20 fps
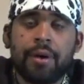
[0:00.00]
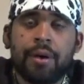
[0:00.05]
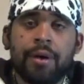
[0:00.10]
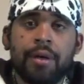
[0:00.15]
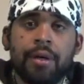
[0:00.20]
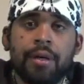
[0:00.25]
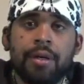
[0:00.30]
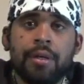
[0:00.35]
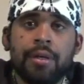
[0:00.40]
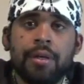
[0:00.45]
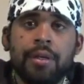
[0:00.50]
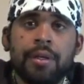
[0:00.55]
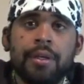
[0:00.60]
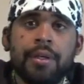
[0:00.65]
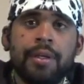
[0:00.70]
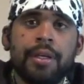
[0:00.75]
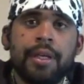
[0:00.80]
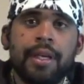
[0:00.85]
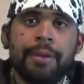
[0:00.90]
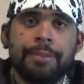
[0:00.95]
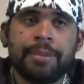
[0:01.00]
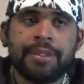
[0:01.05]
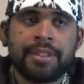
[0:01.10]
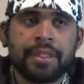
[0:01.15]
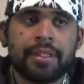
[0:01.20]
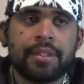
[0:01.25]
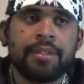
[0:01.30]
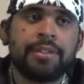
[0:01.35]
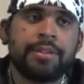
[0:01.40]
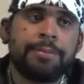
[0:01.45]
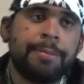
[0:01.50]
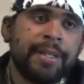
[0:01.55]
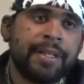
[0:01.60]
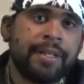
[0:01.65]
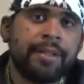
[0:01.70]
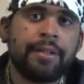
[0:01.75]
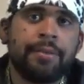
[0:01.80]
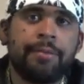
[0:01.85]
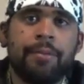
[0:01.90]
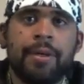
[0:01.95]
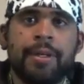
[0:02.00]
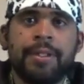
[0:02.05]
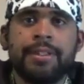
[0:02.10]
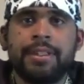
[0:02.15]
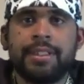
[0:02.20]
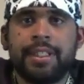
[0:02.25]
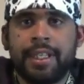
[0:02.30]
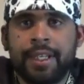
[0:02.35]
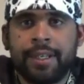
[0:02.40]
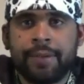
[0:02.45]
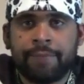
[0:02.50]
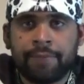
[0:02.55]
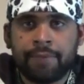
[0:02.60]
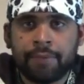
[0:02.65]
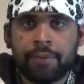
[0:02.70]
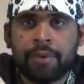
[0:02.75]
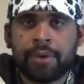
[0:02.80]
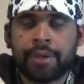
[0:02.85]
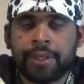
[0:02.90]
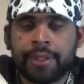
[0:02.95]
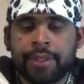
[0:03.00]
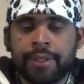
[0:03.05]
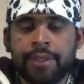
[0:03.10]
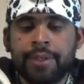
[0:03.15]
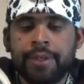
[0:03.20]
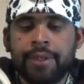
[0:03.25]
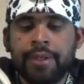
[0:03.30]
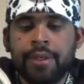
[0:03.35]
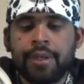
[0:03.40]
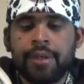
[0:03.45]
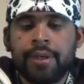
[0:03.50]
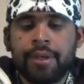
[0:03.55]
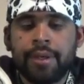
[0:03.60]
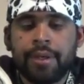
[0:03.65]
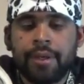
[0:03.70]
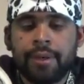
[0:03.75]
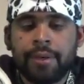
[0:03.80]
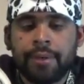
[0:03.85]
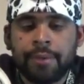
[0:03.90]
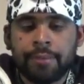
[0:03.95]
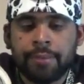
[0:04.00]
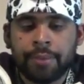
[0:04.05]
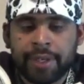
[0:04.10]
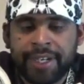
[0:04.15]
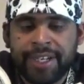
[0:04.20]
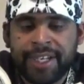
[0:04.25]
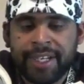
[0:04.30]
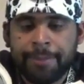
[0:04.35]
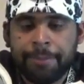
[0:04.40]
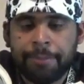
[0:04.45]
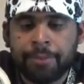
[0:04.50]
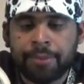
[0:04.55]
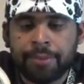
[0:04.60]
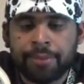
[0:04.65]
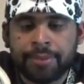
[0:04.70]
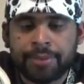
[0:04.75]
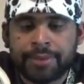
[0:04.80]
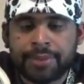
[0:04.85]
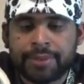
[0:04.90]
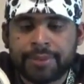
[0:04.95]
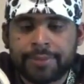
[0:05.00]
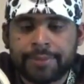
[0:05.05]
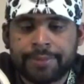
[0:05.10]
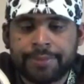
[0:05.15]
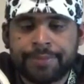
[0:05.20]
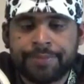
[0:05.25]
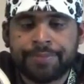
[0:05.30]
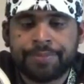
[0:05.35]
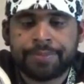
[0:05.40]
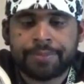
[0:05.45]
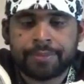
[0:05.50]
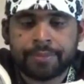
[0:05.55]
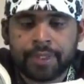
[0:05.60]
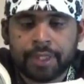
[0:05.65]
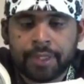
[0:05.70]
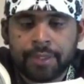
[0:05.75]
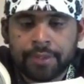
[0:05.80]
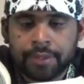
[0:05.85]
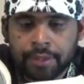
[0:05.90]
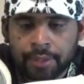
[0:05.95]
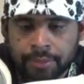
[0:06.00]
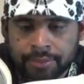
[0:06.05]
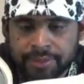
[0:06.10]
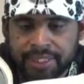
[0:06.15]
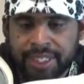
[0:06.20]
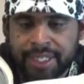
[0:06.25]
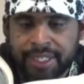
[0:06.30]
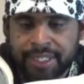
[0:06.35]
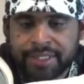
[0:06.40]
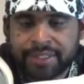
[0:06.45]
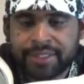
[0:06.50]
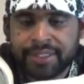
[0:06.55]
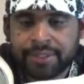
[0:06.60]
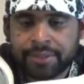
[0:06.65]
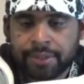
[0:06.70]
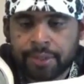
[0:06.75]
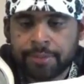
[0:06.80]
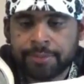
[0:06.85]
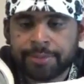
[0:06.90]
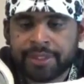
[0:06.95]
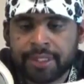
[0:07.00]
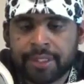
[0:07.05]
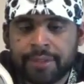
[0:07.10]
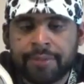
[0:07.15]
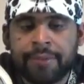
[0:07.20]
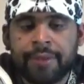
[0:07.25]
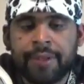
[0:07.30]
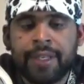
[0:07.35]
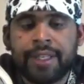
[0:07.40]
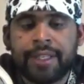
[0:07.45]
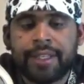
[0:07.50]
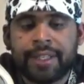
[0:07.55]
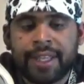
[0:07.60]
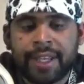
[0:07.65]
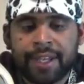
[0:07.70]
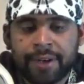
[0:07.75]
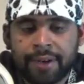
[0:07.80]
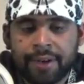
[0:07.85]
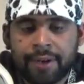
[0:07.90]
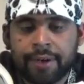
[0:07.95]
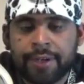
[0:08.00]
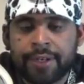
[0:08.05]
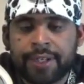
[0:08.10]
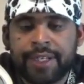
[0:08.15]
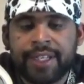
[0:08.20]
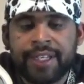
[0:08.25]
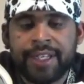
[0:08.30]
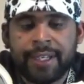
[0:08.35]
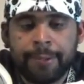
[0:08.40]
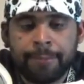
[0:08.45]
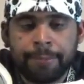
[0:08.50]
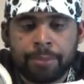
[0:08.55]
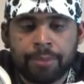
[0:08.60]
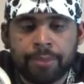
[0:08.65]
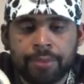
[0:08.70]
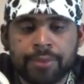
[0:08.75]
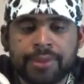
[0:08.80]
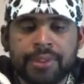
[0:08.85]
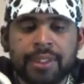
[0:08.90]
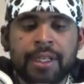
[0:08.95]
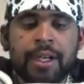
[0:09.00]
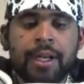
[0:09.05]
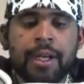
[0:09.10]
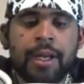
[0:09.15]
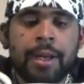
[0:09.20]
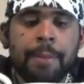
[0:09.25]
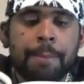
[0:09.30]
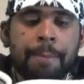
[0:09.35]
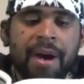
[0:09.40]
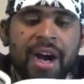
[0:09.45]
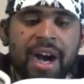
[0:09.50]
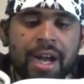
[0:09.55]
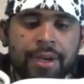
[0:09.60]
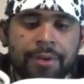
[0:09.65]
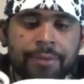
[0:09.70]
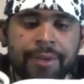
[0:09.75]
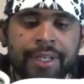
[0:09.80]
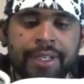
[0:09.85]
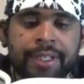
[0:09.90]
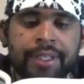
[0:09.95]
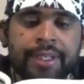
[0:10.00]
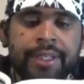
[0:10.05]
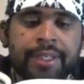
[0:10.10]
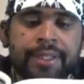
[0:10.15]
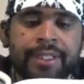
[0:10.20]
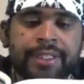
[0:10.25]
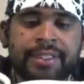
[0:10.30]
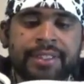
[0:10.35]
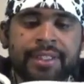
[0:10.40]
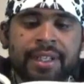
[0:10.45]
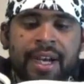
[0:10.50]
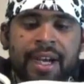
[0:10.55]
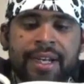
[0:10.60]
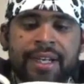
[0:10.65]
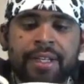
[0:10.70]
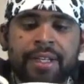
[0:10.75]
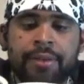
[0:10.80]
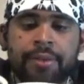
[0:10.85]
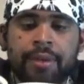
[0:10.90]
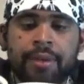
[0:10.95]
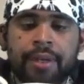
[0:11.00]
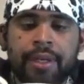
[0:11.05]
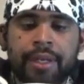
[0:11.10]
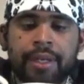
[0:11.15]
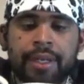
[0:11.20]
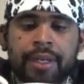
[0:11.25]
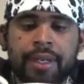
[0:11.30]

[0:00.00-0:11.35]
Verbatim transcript: saw, in particular speaking of the ones in Florida, were Hebrews. Those Indians, he told himself, they are Hebrews. Pondering this thought